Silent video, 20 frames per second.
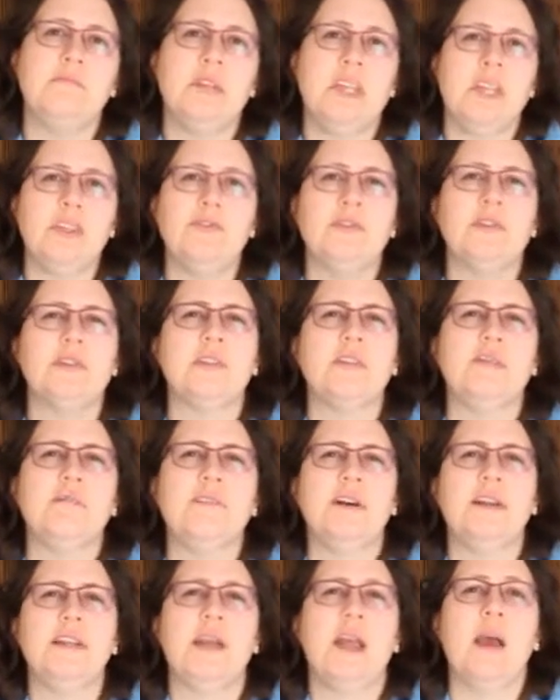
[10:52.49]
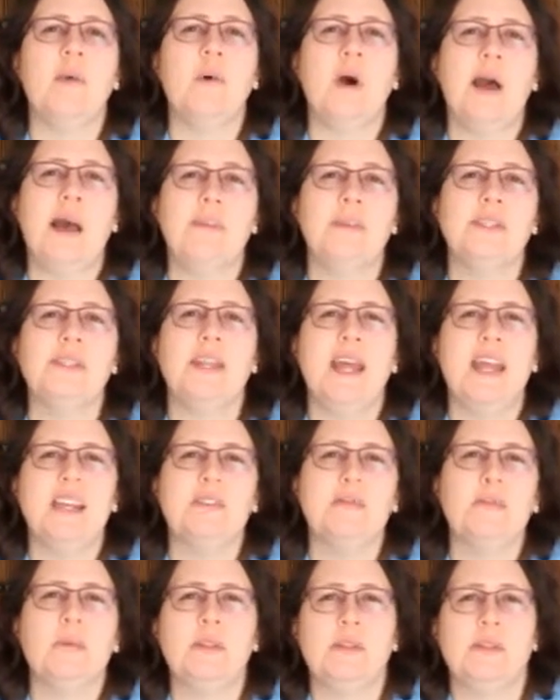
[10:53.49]
be interested in finding out what happens
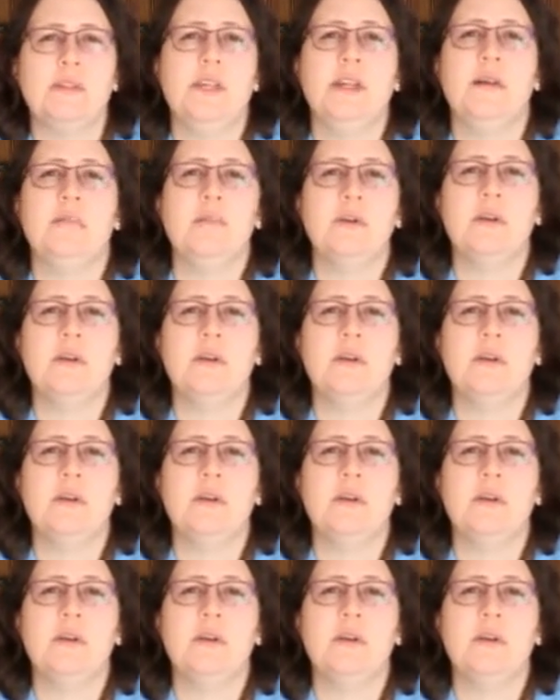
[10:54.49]
next when the second